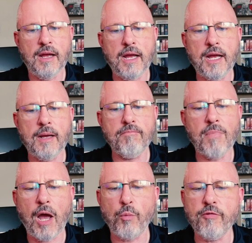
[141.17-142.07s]

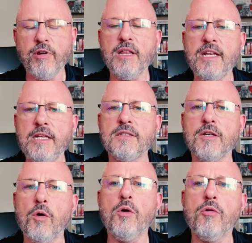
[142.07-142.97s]
and we really need to
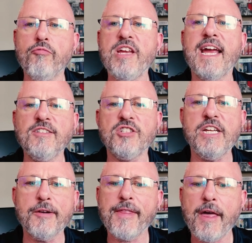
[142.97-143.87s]
go
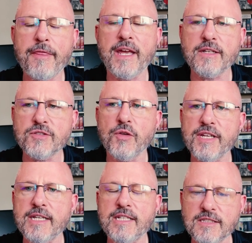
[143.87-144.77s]
re-engineer that thing so
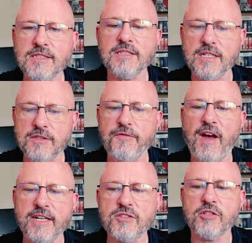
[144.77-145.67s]
that it's
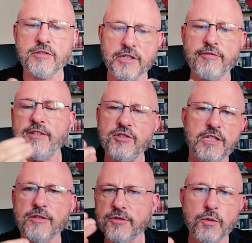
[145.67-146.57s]
faster and our
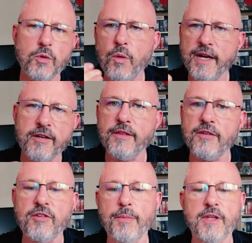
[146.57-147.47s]
engineers know quicker
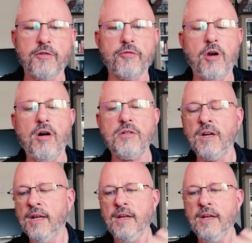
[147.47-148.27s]
that something's wrong.